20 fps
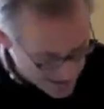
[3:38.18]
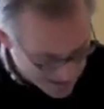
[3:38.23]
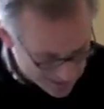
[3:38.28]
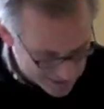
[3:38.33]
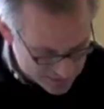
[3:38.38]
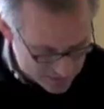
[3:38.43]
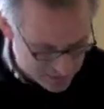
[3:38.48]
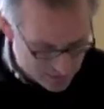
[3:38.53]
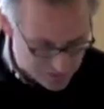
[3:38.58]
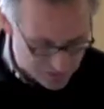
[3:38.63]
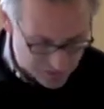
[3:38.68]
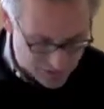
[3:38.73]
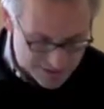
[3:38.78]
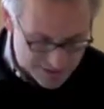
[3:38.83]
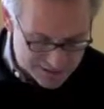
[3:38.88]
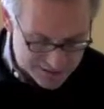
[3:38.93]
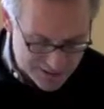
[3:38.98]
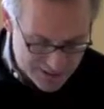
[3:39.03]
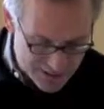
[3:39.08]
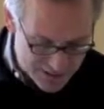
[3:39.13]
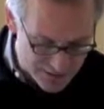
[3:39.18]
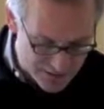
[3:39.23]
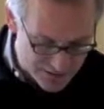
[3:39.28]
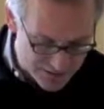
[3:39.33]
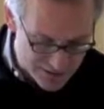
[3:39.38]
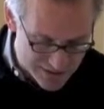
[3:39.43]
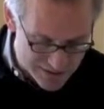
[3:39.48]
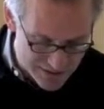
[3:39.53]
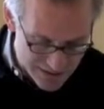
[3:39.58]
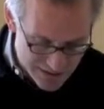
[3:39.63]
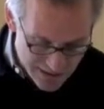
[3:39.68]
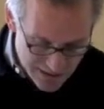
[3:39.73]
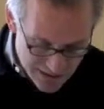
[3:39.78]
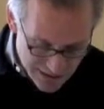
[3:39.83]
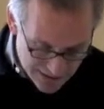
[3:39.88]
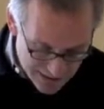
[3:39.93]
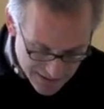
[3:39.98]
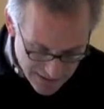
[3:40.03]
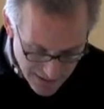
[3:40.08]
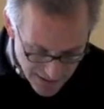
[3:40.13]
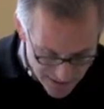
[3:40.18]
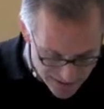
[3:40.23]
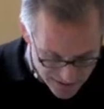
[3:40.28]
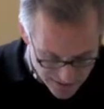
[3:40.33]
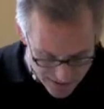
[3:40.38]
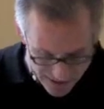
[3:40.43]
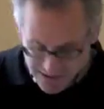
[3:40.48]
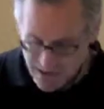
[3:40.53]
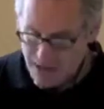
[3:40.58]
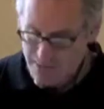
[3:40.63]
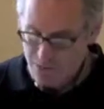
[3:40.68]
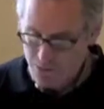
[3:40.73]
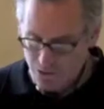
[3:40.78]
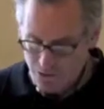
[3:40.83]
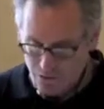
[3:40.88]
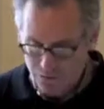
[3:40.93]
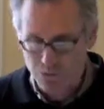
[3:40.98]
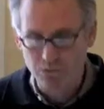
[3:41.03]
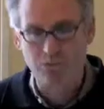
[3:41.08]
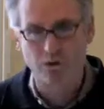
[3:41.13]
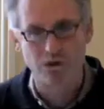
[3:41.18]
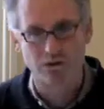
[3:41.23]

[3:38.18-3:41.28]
South Central Los Angeles, and the edge of the neighborhood where